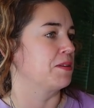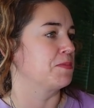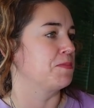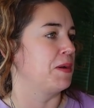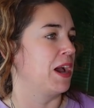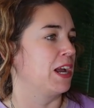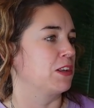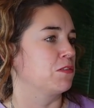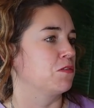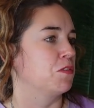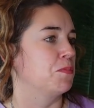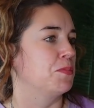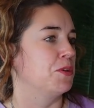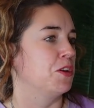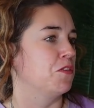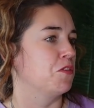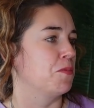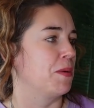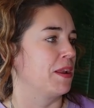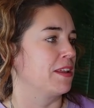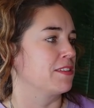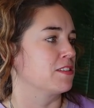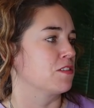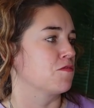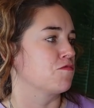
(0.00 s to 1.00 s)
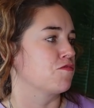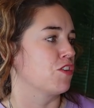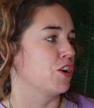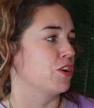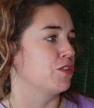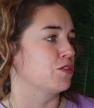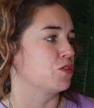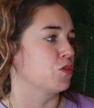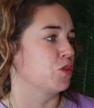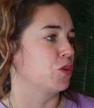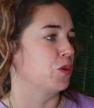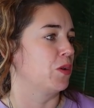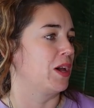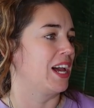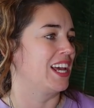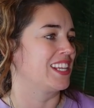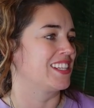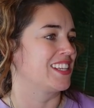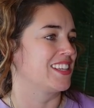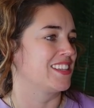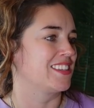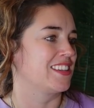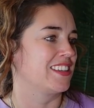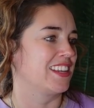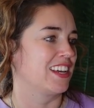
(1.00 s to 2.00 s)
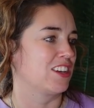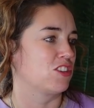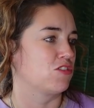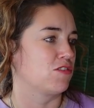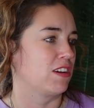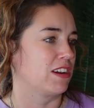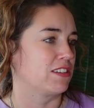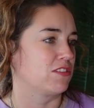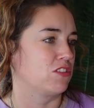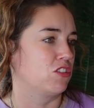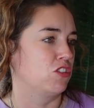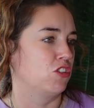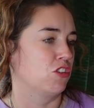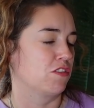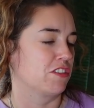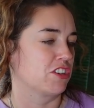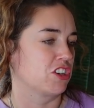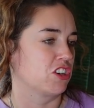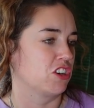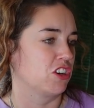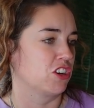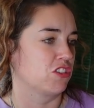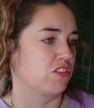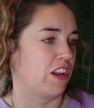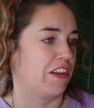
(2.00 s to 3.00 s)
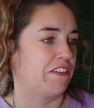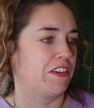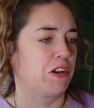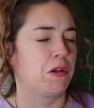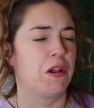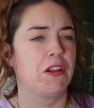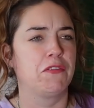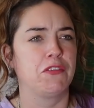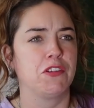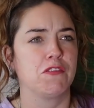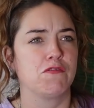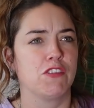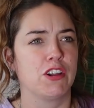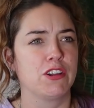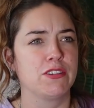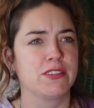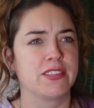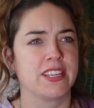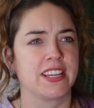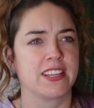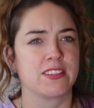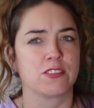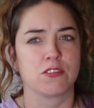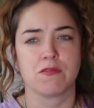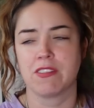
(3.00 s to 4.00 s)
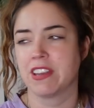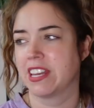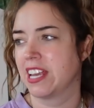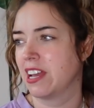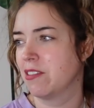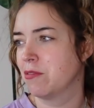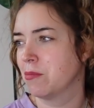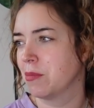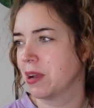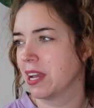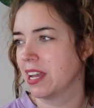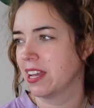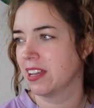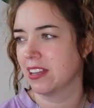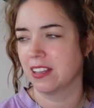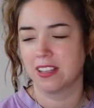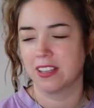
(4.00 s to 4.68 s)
It's packed with a beautiful balance of rose oil, essence and extracts to nourish and hydrate. We've got quite a few rose things already, haven't we?